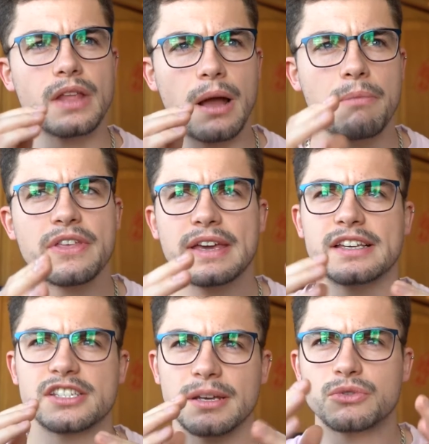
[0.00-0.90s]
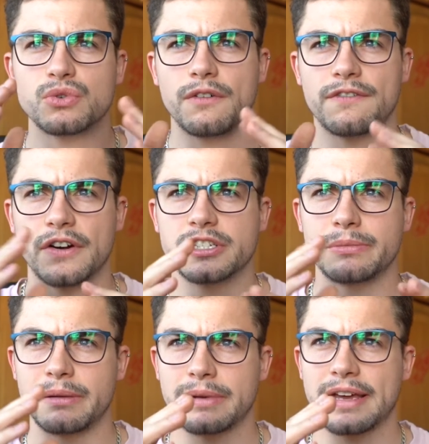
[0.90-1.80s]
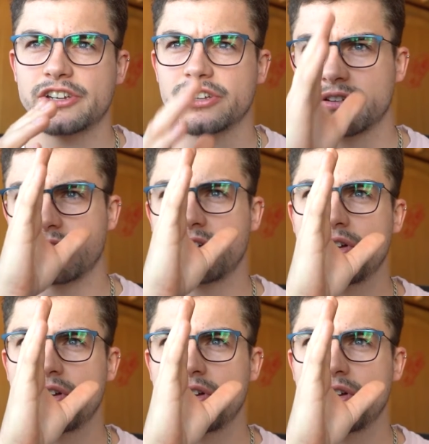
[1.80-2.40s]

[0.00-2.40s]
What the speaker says: I'm thinking some sort of photo manipulation